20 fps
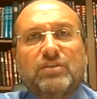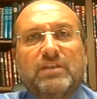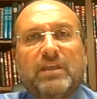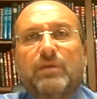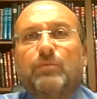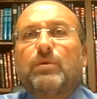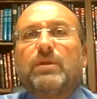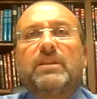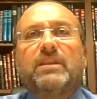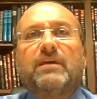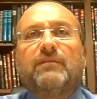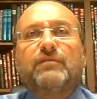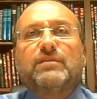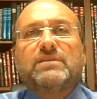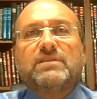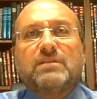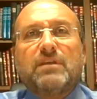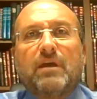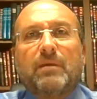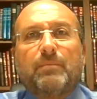he will never
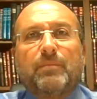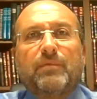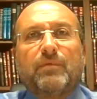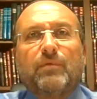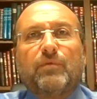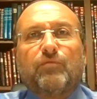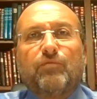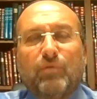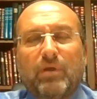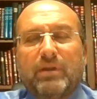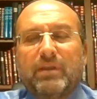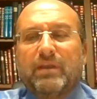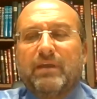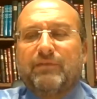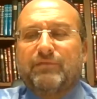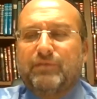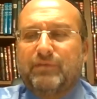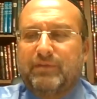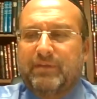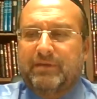stop running
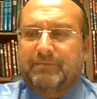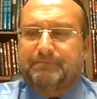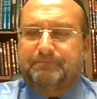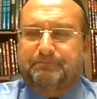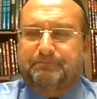after them.